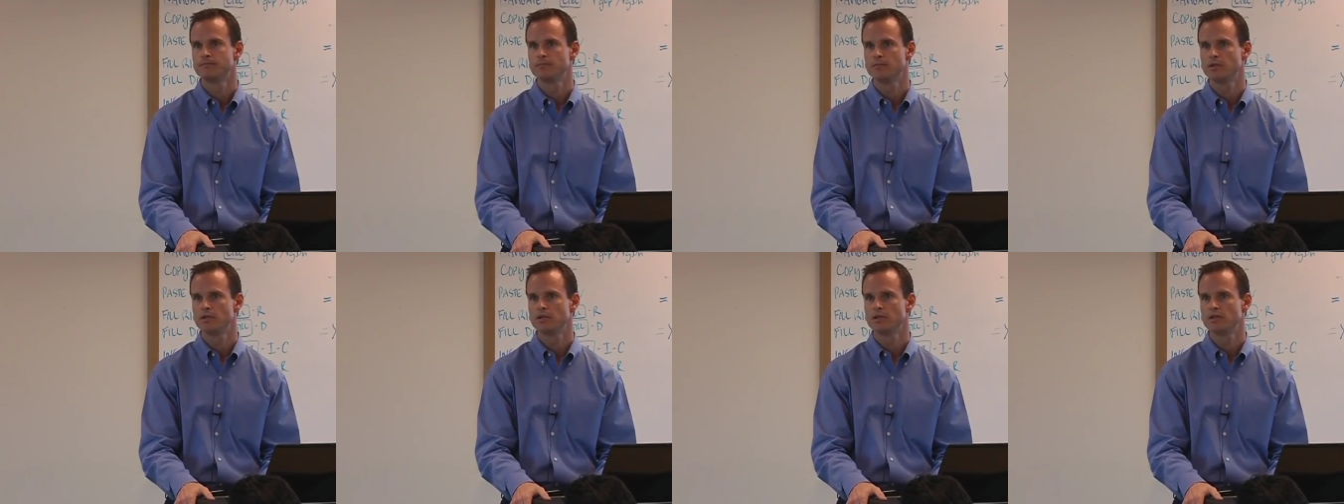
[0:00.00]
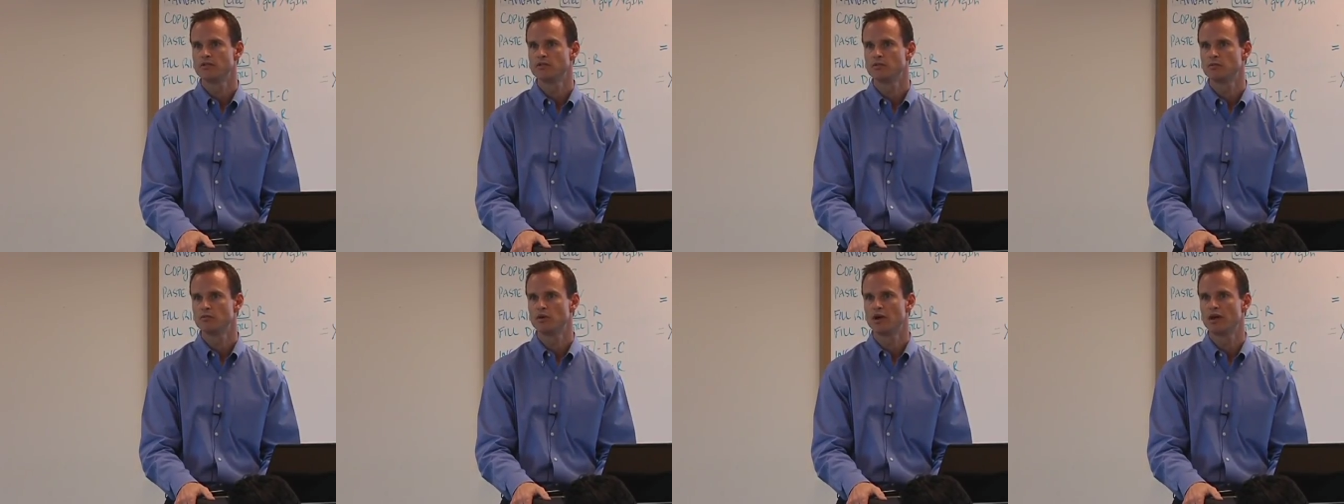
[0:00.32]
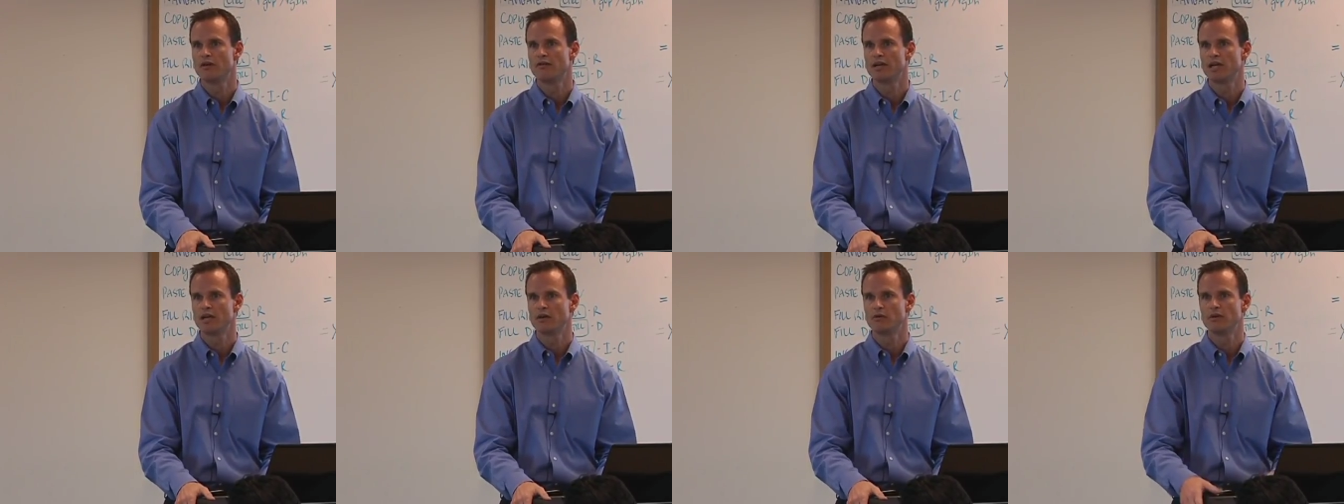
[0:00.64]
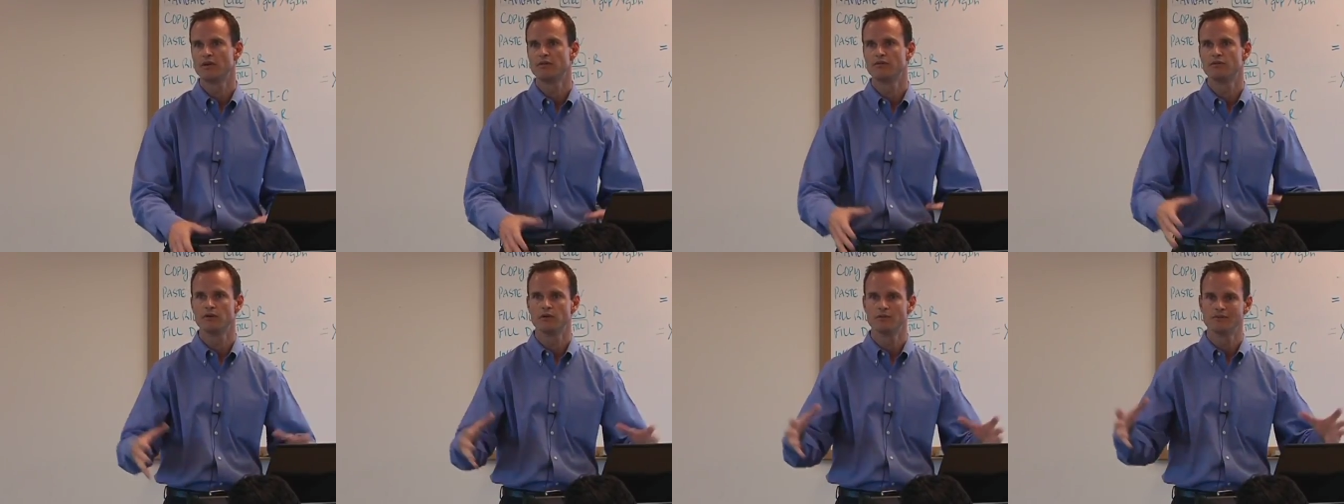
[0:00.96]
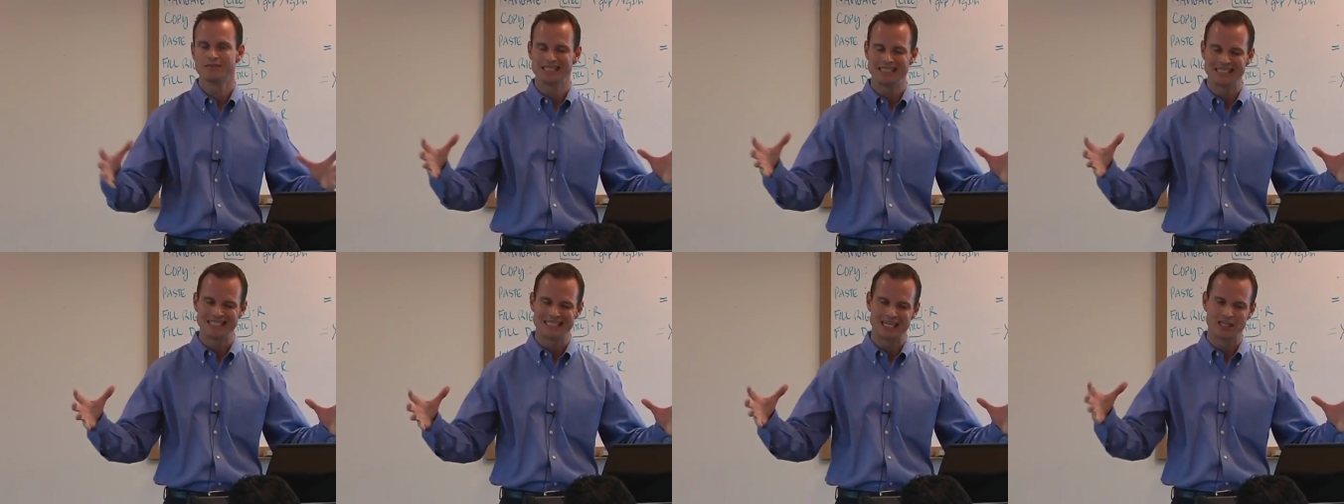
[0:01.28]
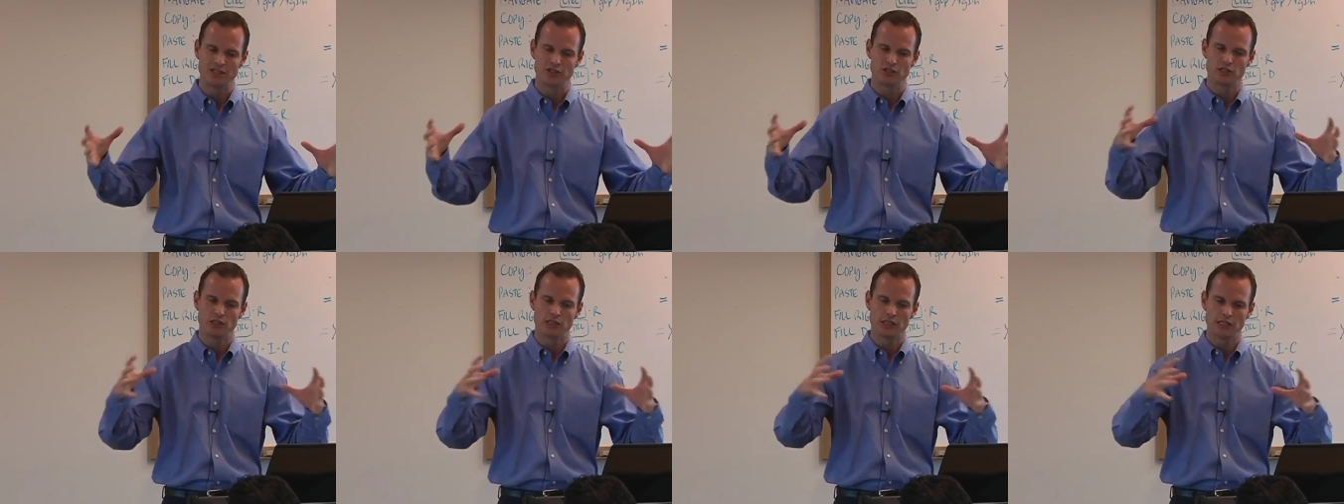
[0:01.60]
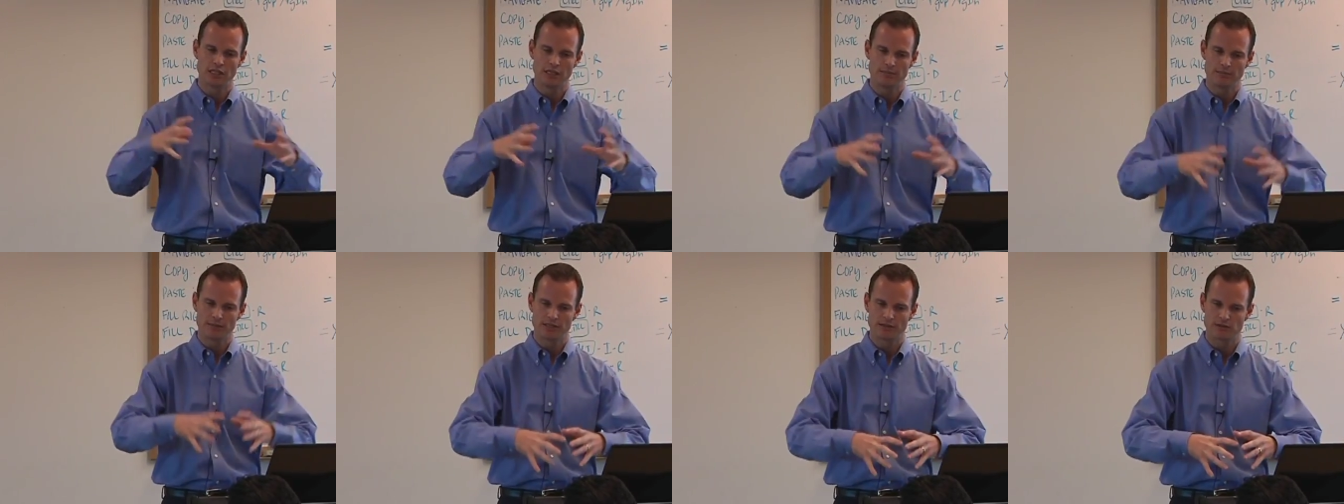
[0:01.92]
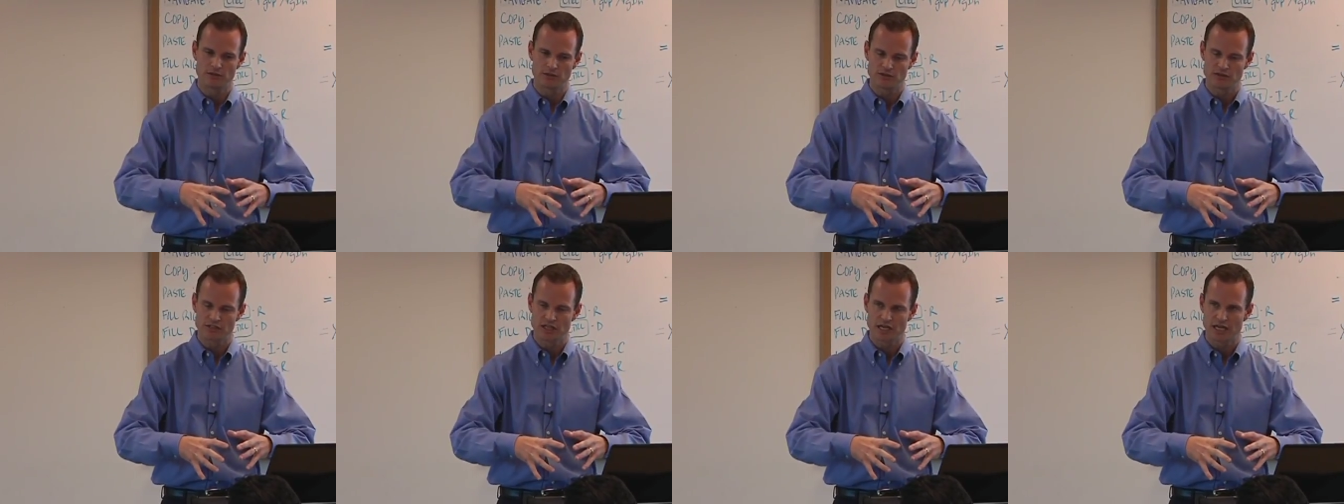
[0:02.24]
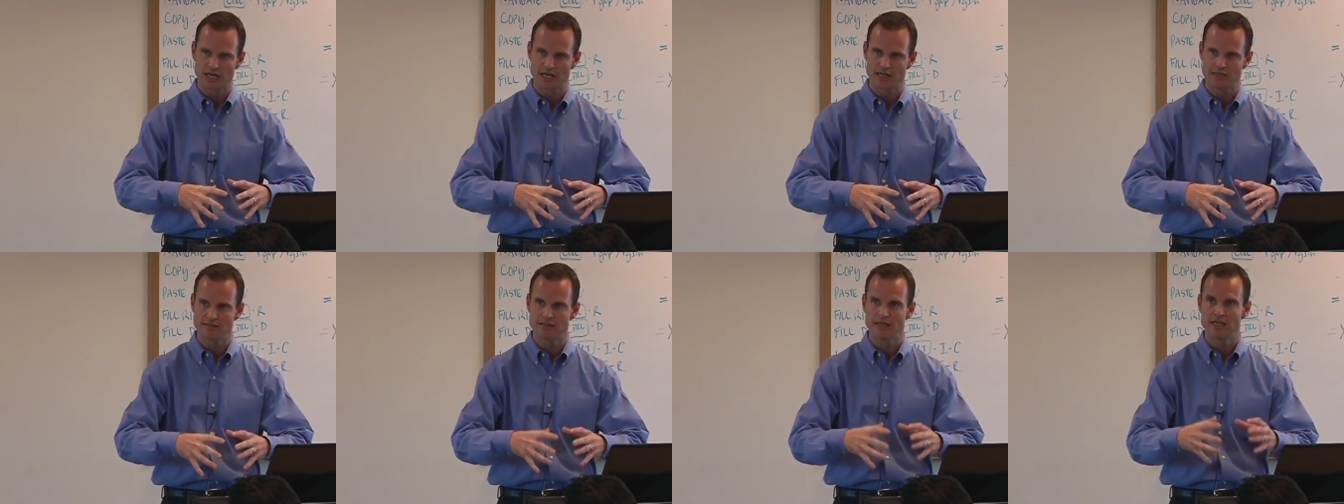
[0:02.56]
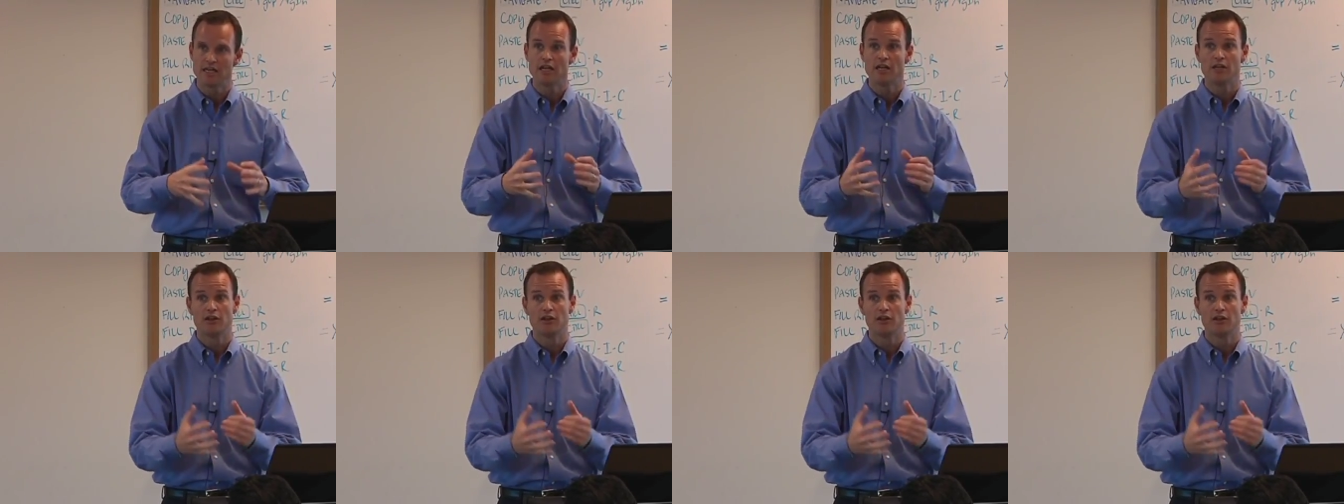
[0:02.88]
Uh, so private equity firms intentionally limit their size.